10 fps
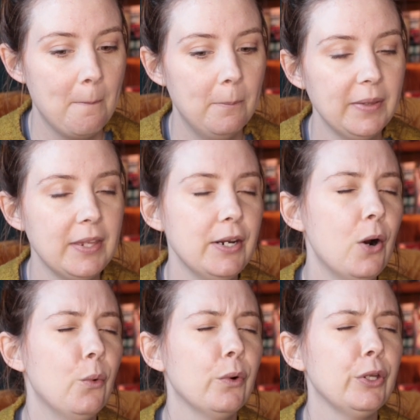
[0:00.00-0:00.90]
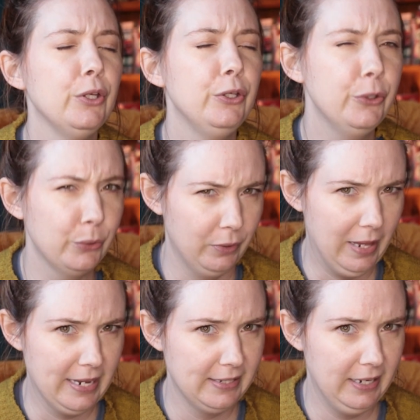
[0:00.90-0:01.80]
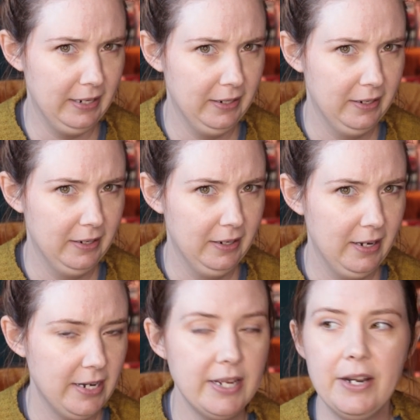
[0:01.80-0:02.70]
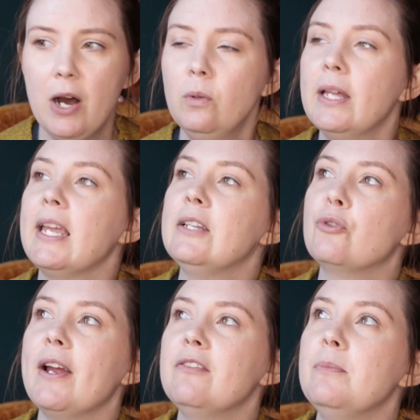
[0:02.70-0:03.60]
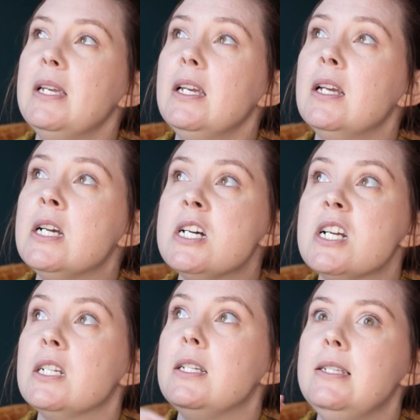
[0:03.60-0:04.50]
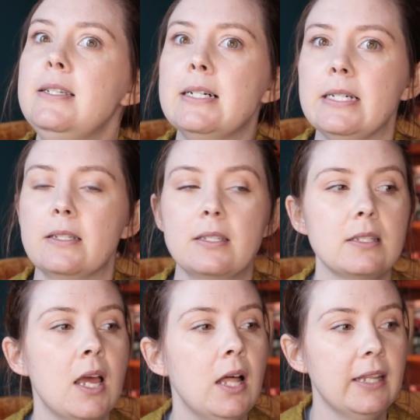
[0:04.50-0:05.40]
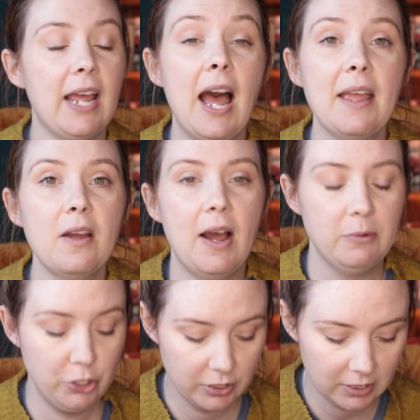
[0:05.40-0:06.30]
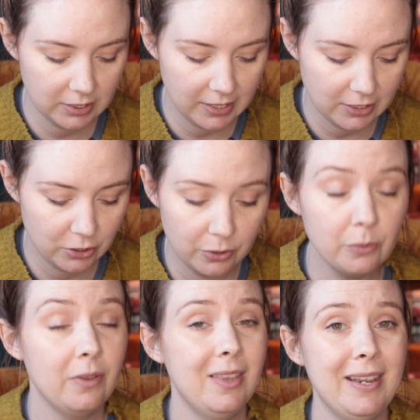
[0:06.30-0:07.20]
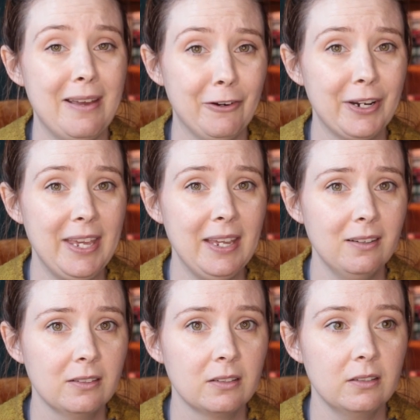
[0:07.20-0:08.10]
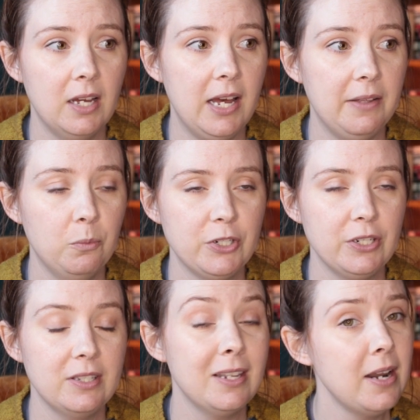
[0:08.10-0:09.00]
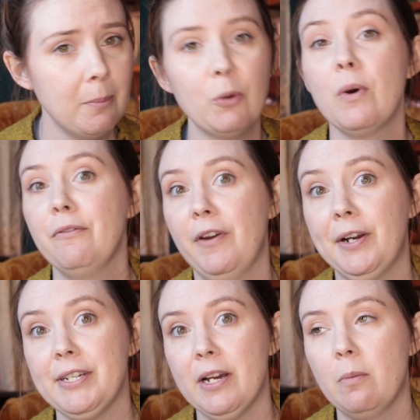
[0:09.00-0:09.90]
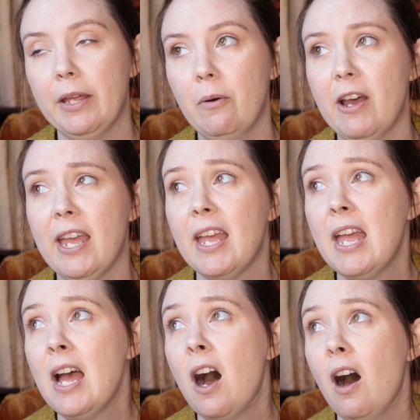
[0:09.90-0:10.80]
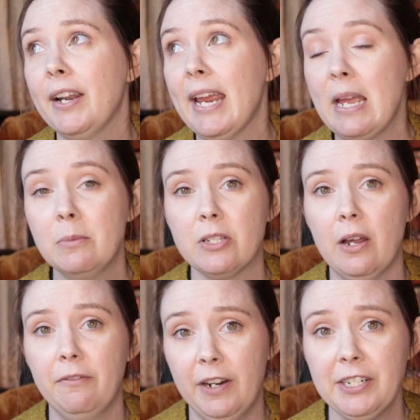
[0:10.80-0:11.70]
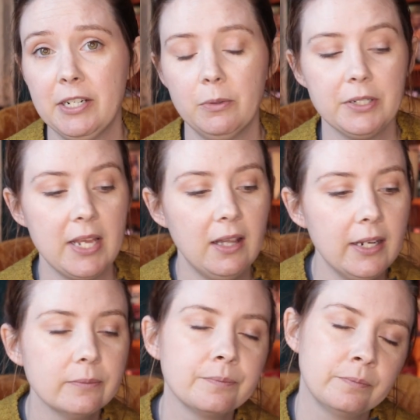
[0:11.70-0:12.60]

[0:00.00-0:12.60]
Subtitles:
but they don't utilize it. It drives me nuts. I was just listening to The Never King, which is the #1 fairy tale, by the way, on Amazon fairy tale retelling.